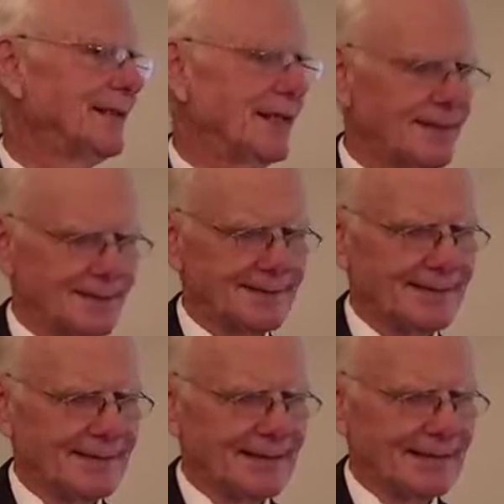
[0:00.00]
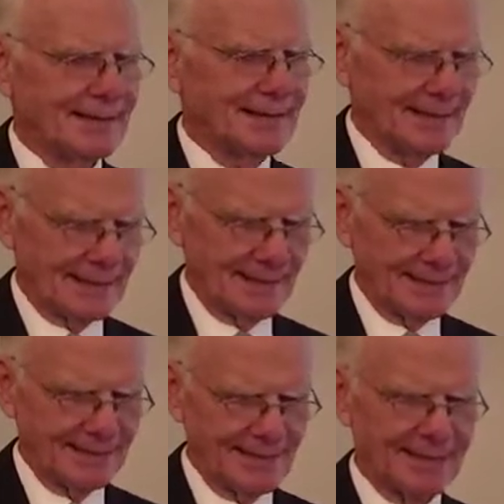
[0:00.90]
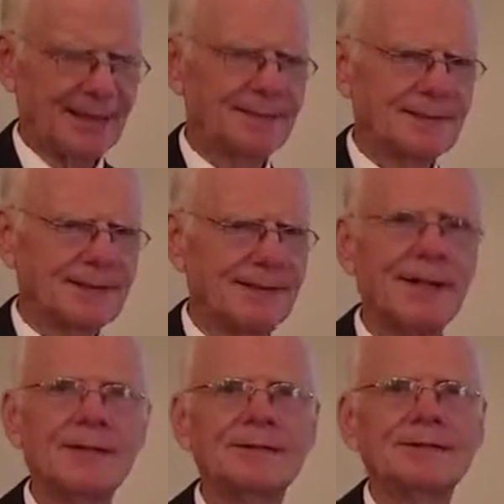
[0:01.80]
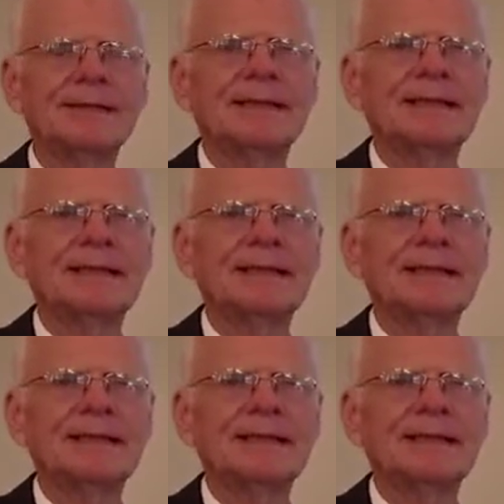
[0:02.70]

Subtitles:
later discovered no.